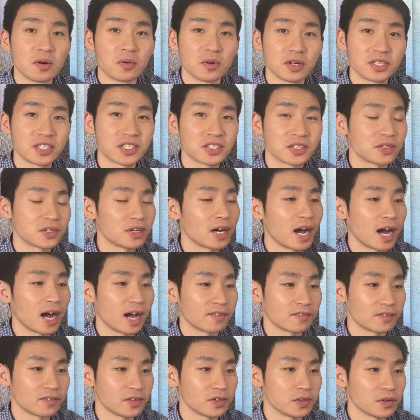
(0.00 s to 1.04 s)
once you
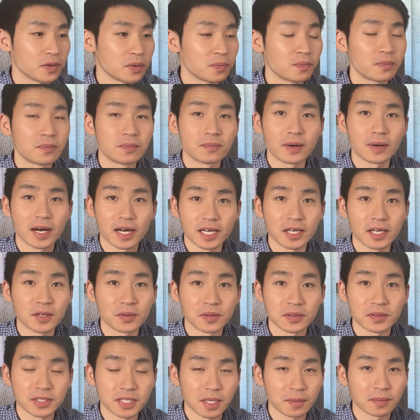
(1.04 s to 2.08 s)
have your
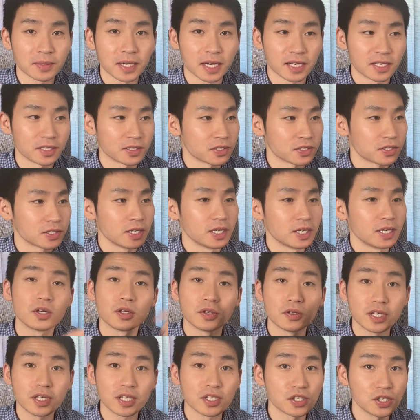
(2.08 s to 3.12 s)
bilingual subtitles,
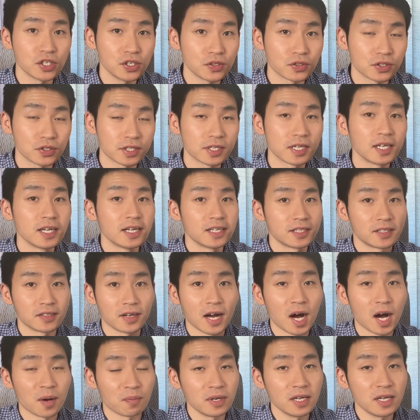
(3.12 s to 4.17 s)
you can choose to
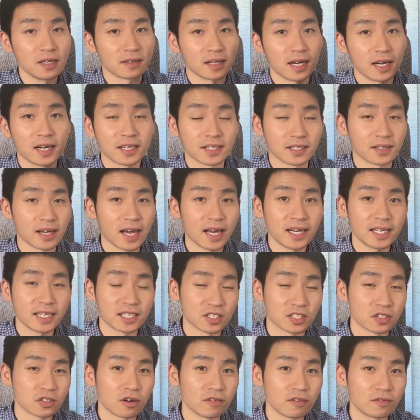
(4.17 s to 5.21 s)
upload on your
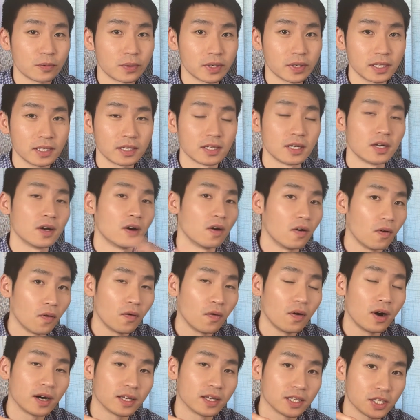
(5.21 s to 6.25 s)
editing software
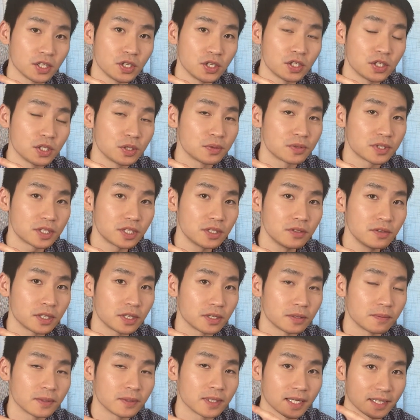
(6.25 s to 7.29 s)
or on YouTube
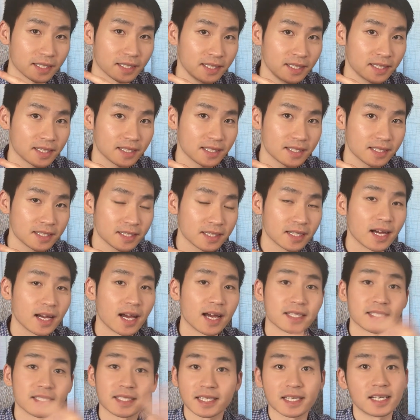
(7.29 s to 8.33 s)
Studio like this
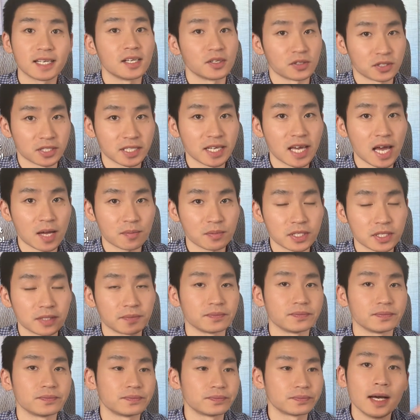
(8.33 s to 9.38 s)
as the closed
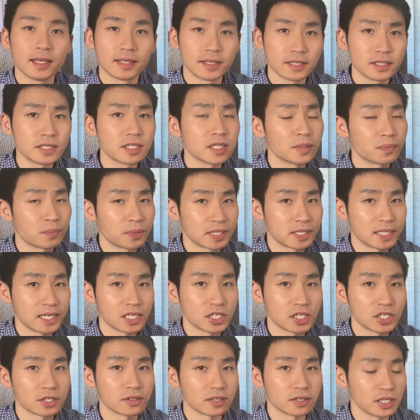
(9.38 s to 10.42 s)
caption. There's a
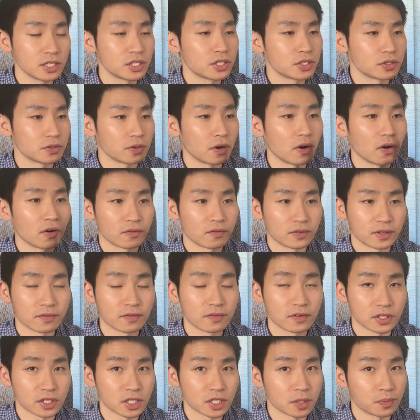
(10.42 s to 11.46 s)
potential issue of the
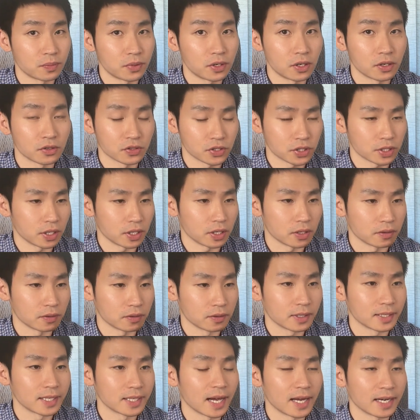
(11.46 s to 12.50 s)
first approach though,
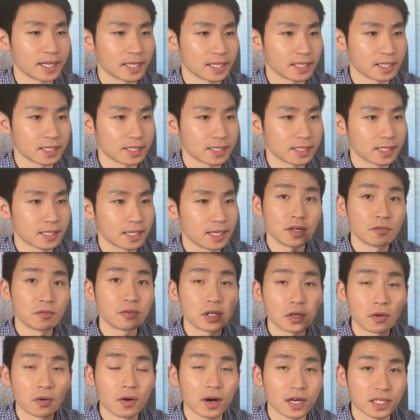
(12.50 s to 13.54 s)
that is, it
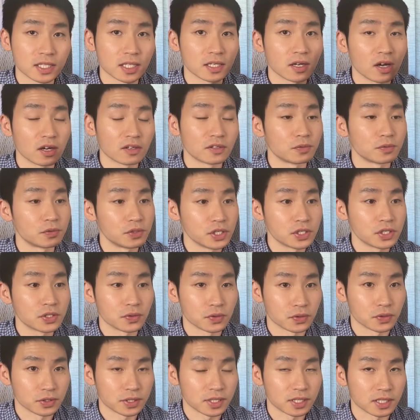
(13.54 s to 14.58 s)
requires a lot of
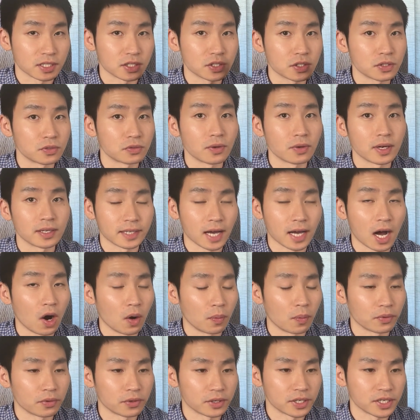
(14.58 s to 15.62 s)
resources to run that
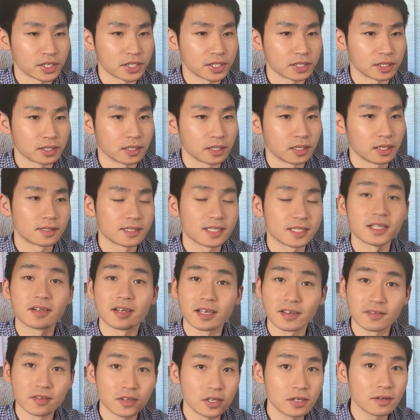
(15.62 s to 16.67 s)
operation. So
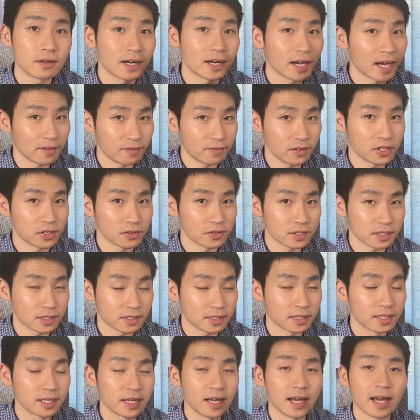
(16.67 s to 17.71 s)
if you are a heavy
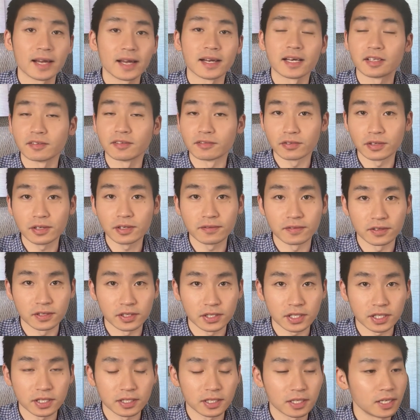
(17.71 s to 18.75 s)
user and on the free
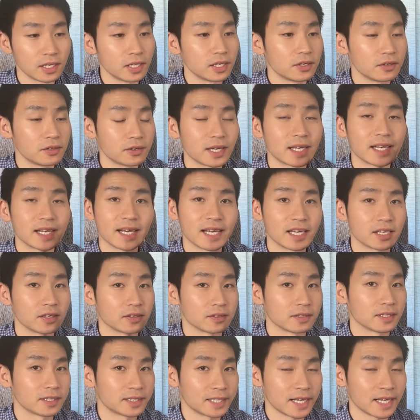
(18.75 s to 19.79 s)
version, you can hit
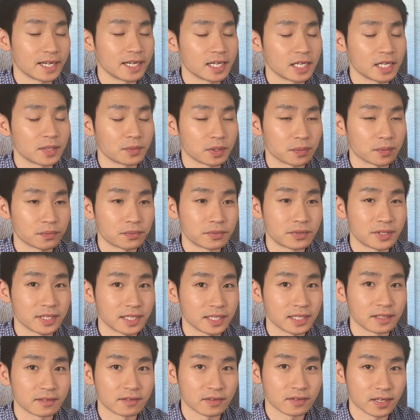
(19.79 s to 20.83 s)
your daily limit
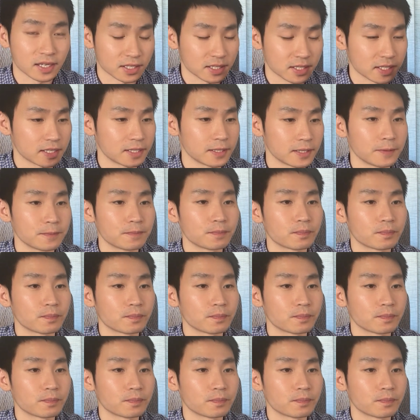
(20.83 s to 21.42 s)
pretty fast,